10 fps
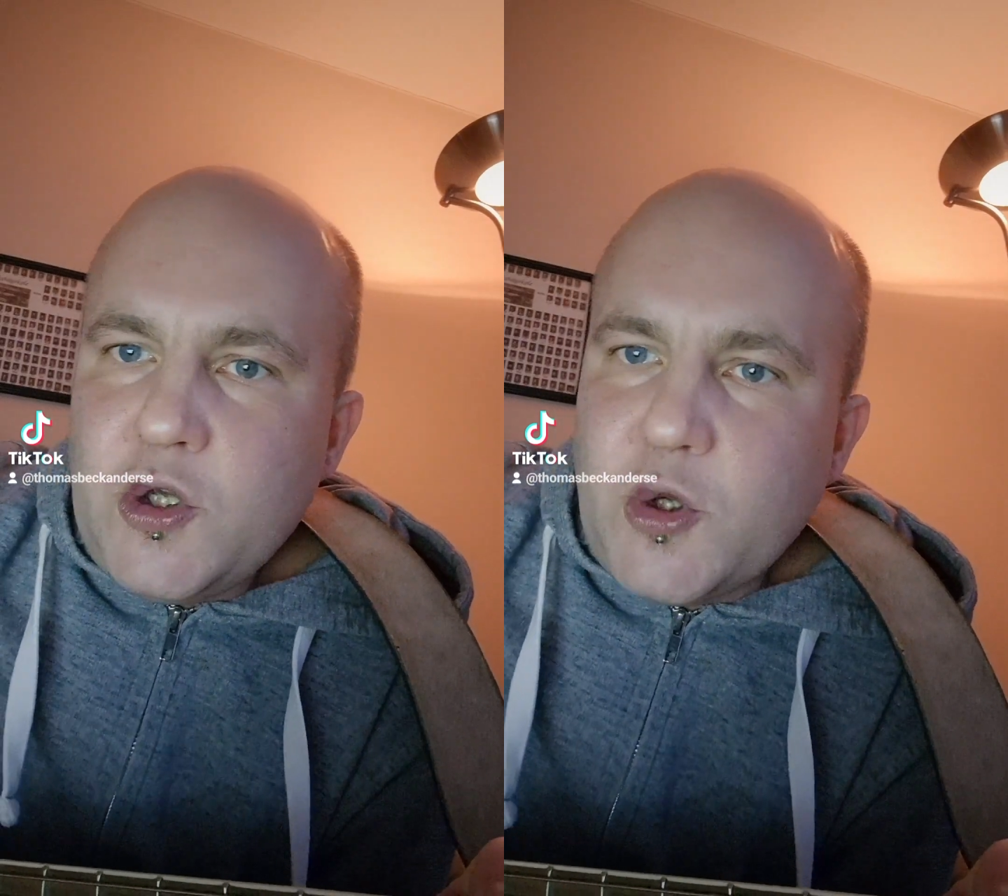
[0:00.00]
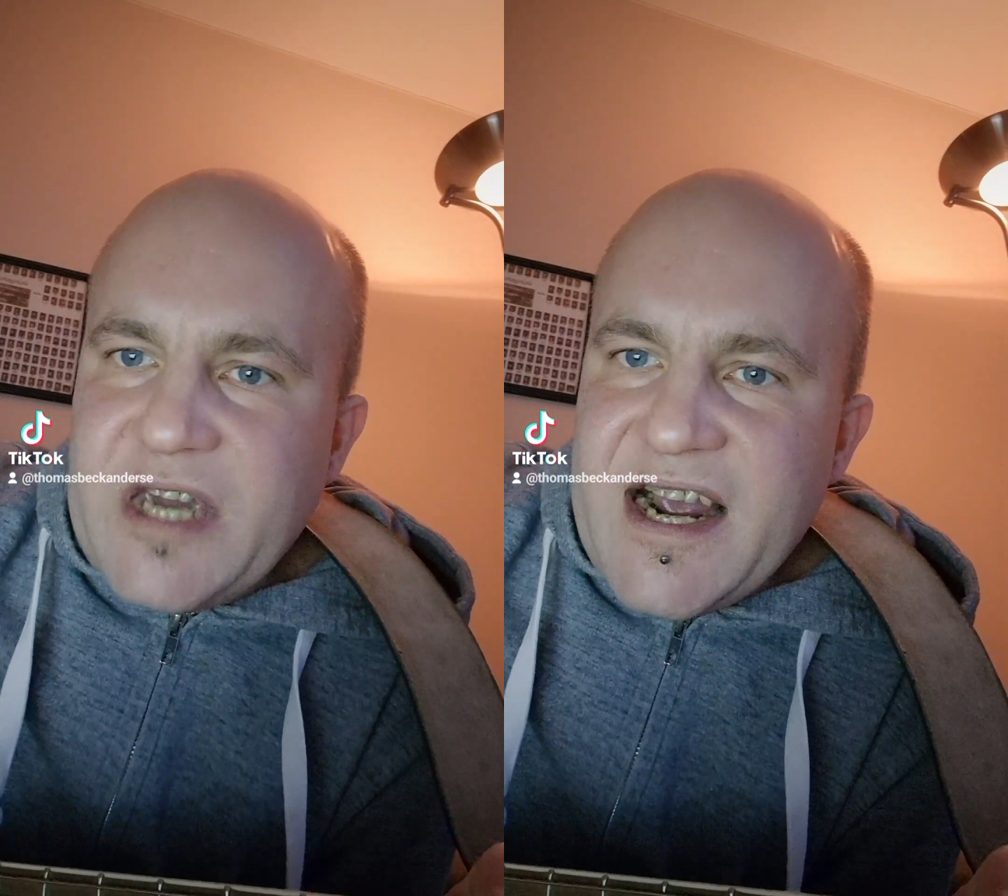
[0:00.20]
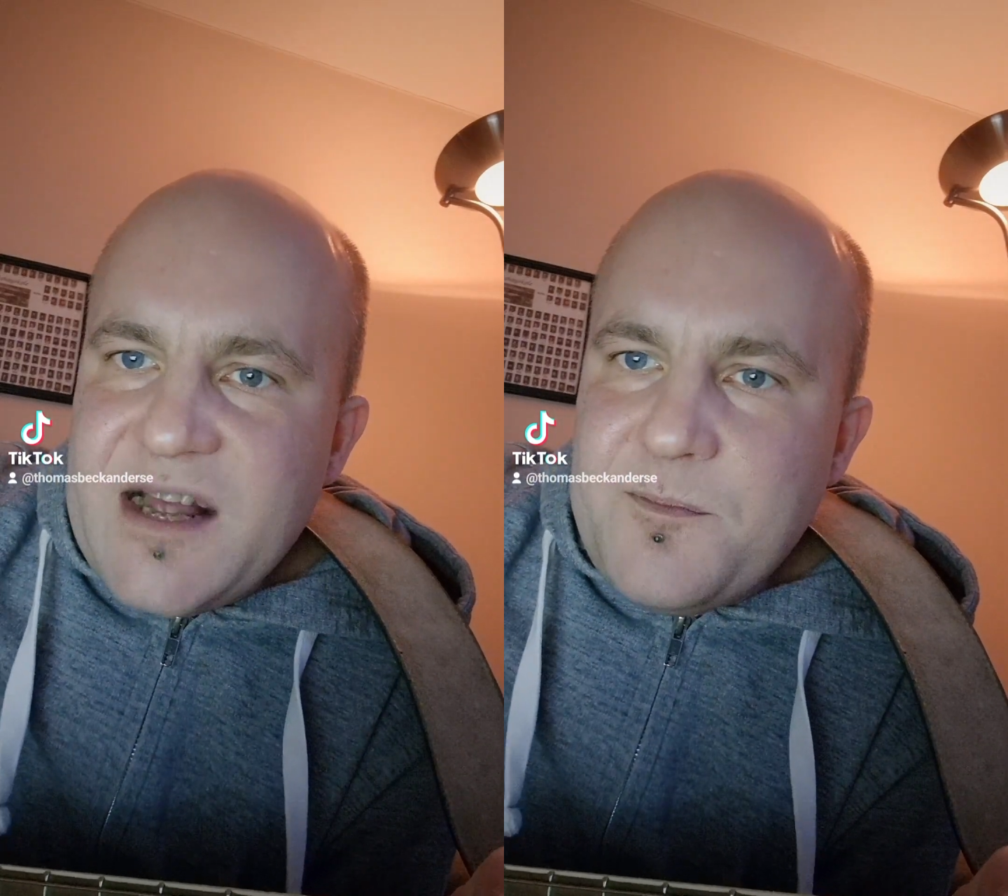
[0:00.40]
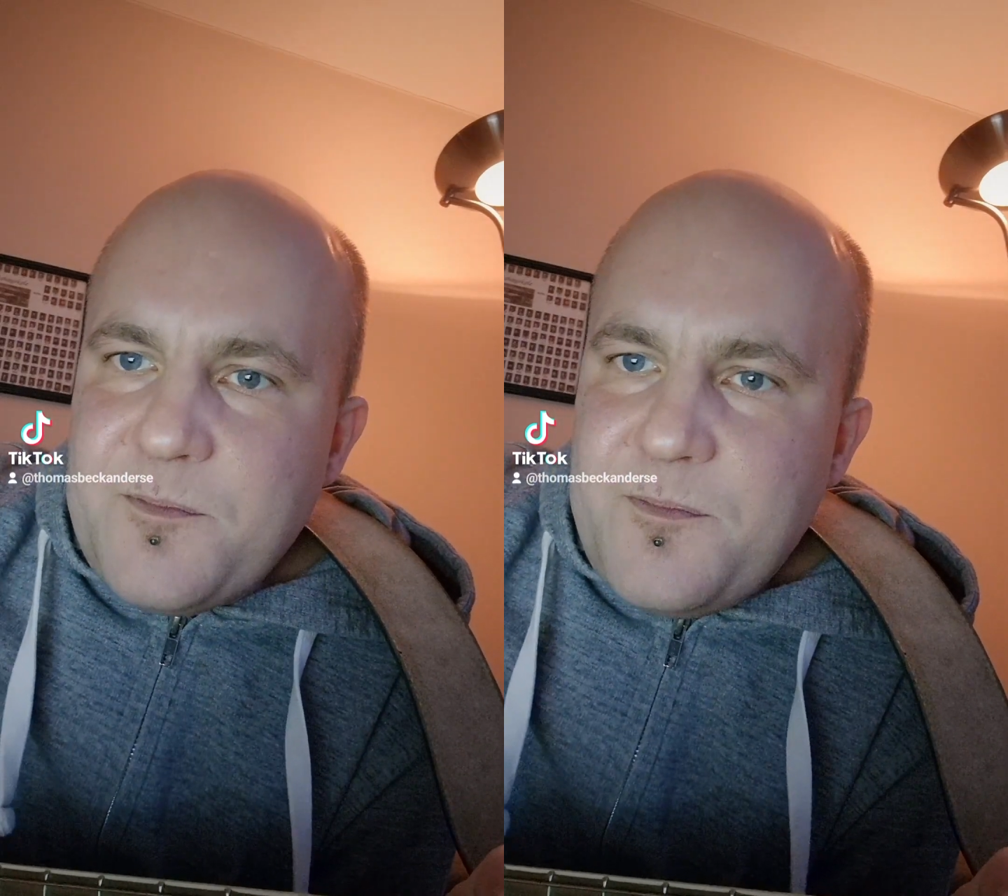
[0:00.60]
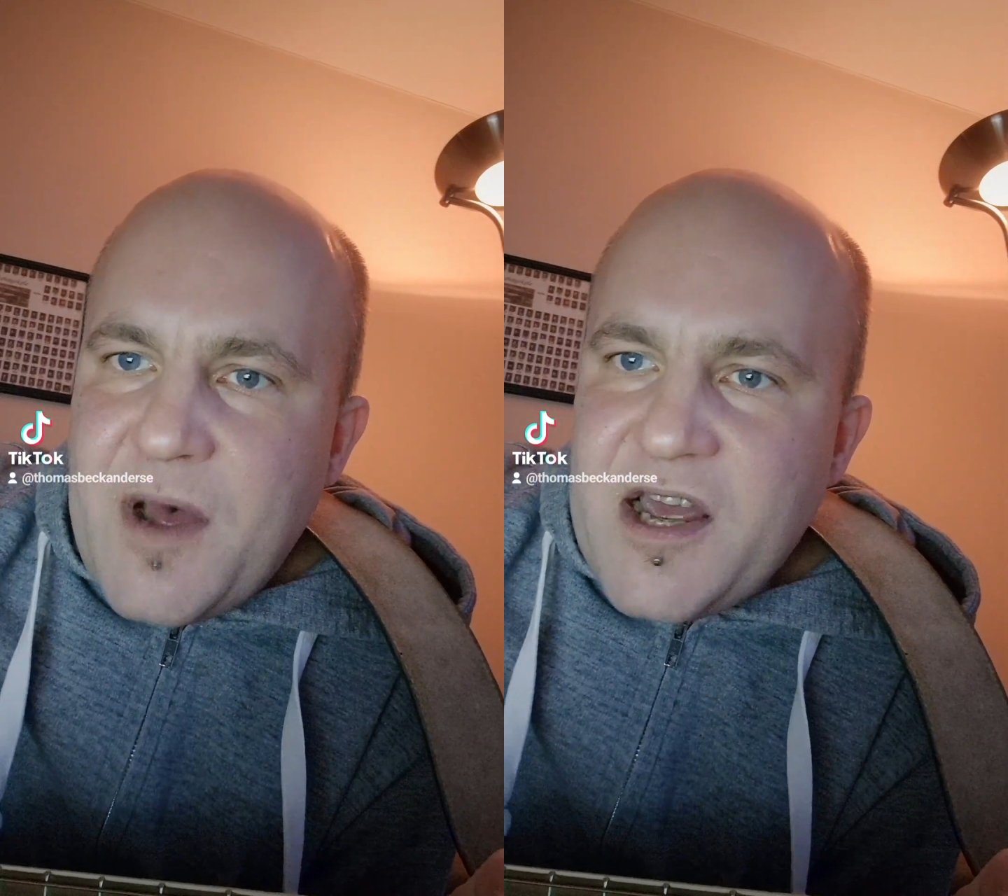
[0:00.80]
You
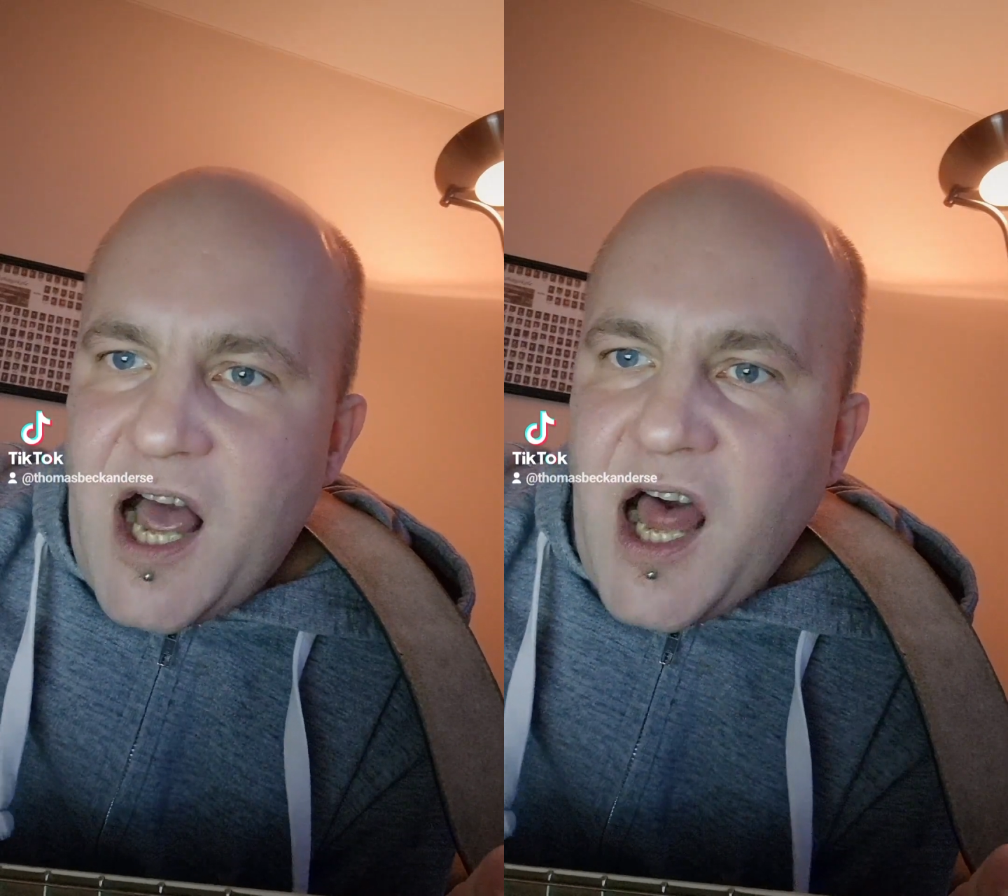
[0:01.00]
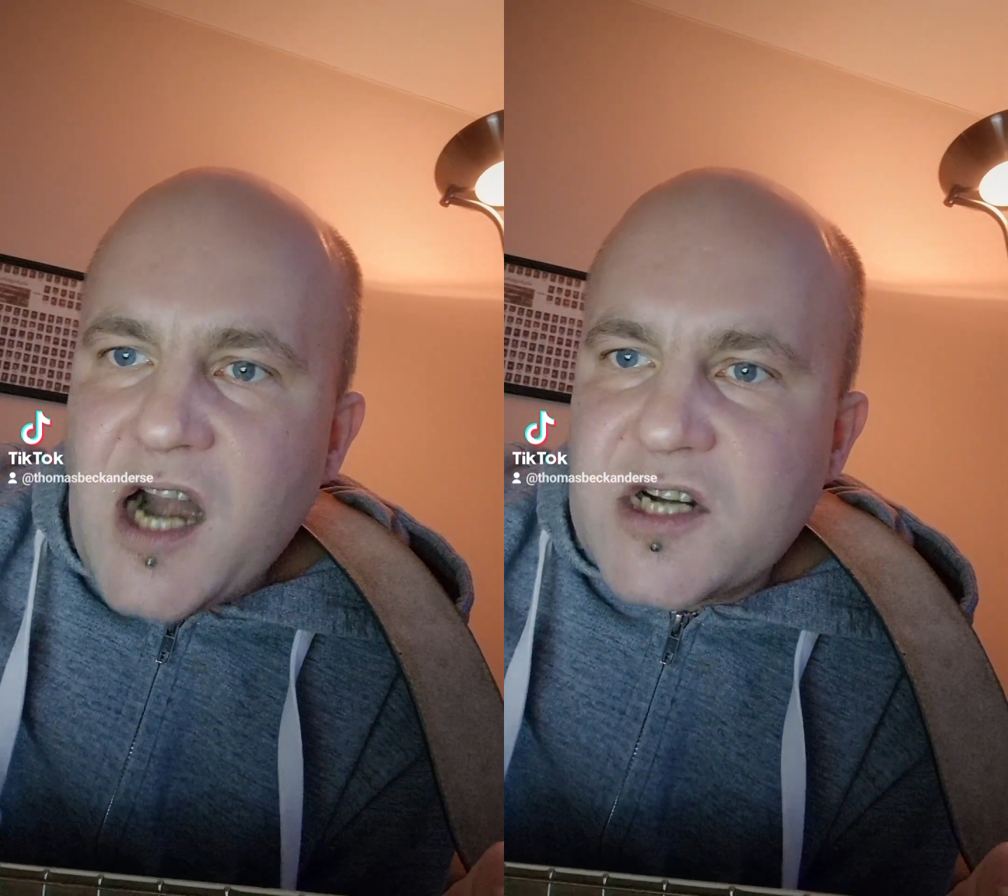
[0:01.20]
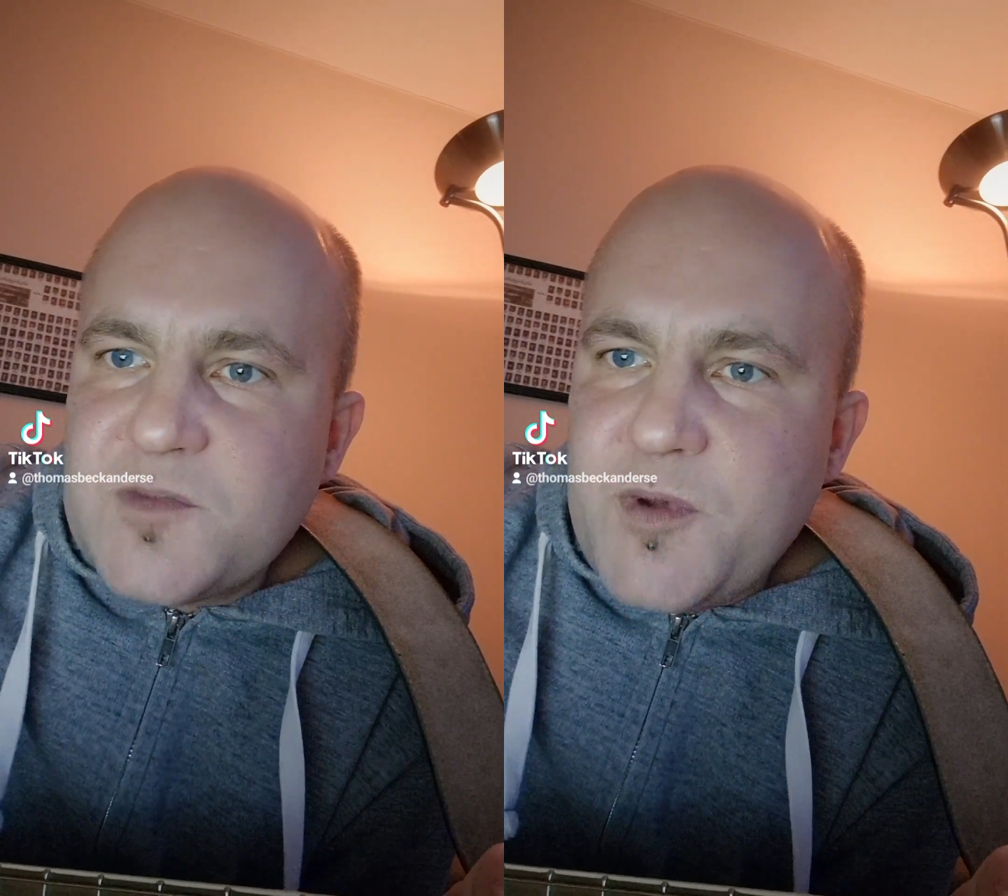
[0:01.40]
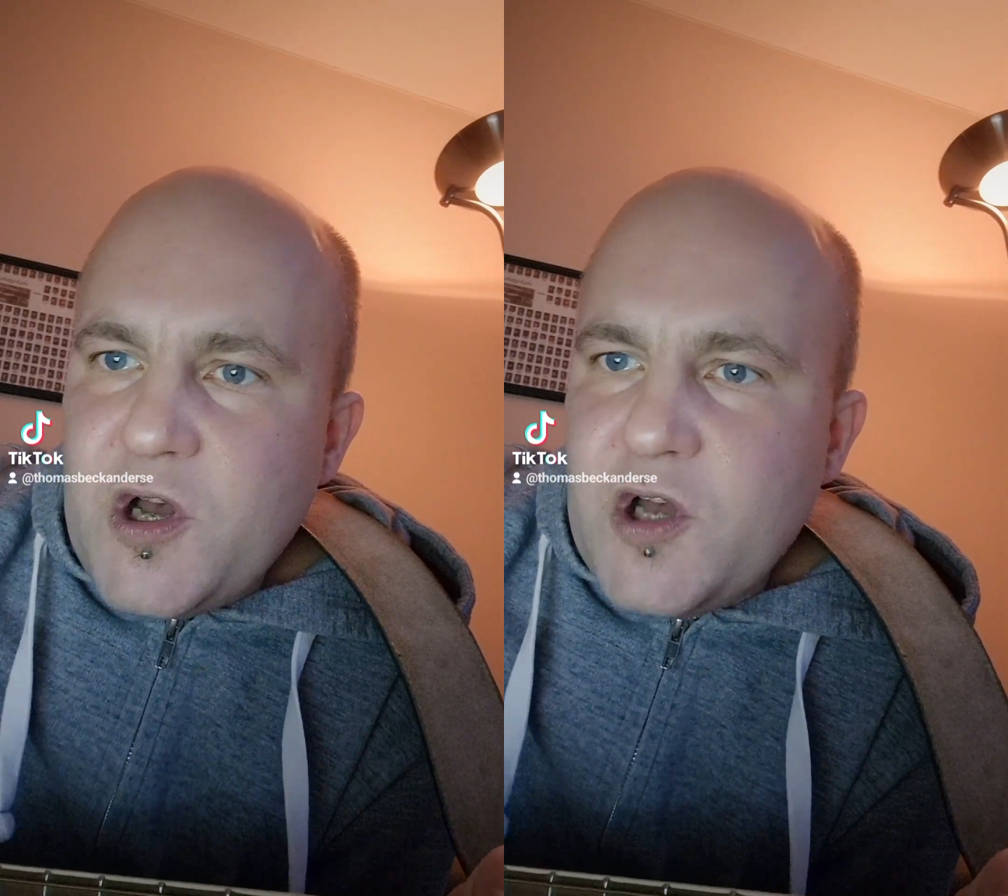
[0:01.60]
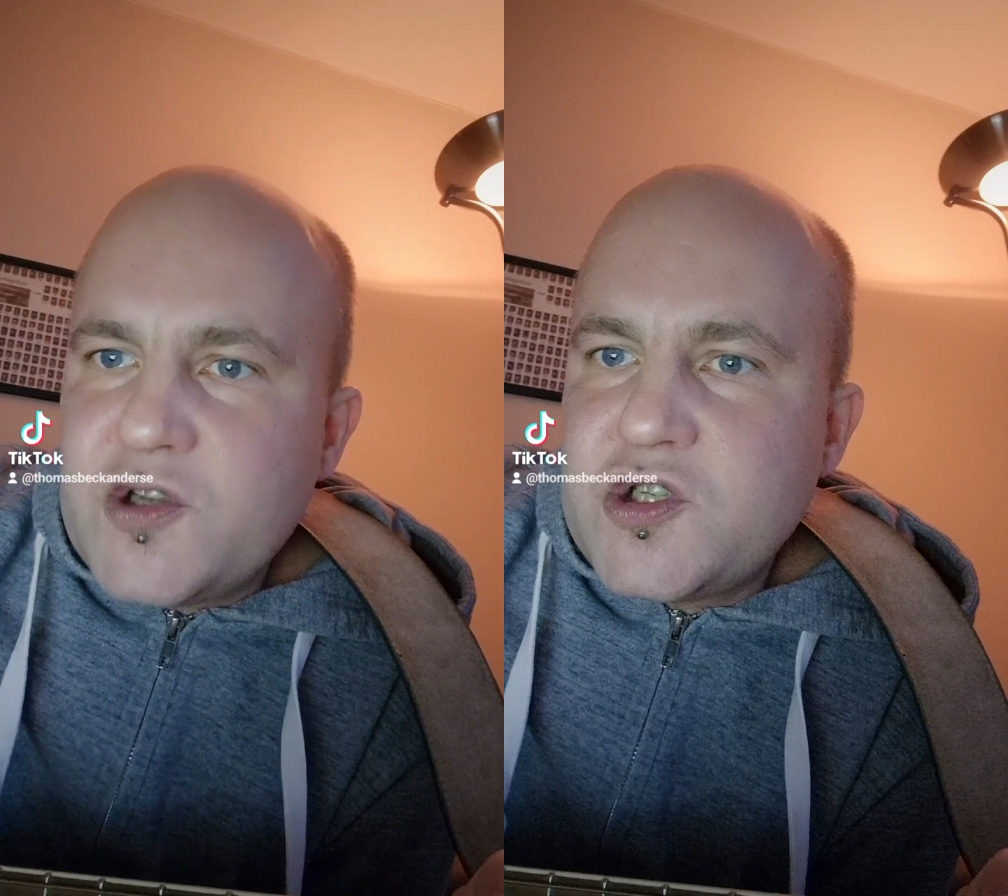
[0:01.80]
can buy cars,
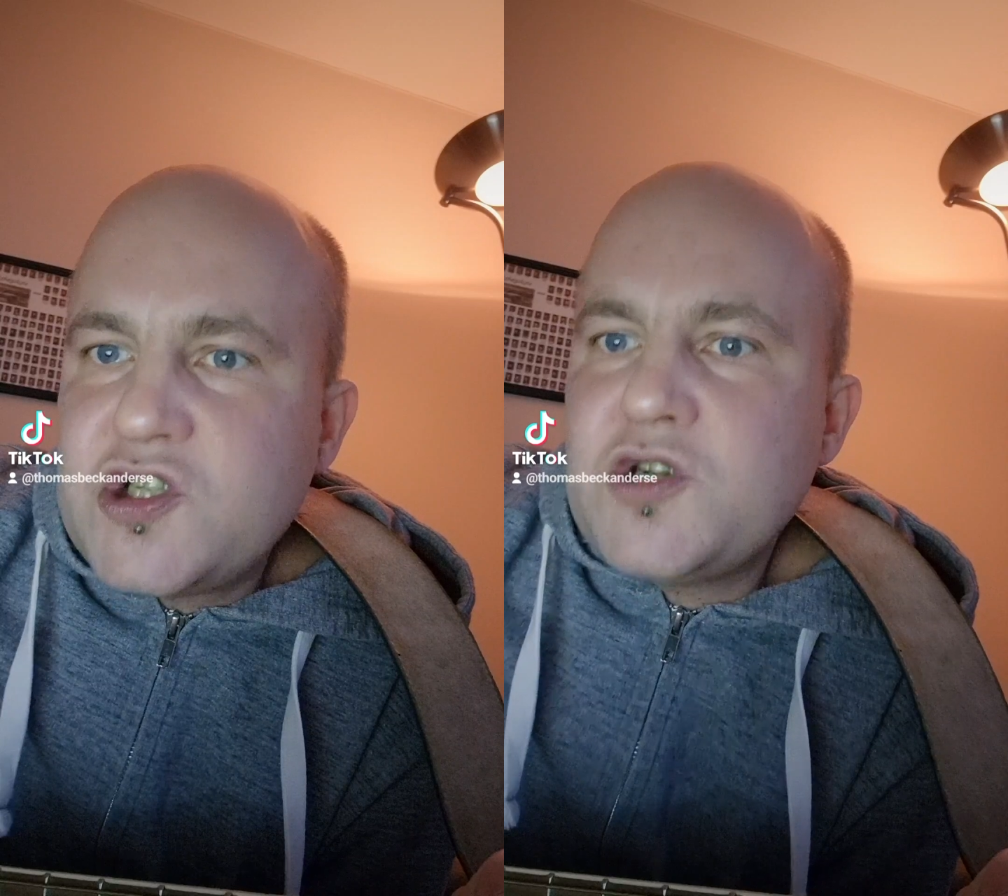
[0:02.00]
but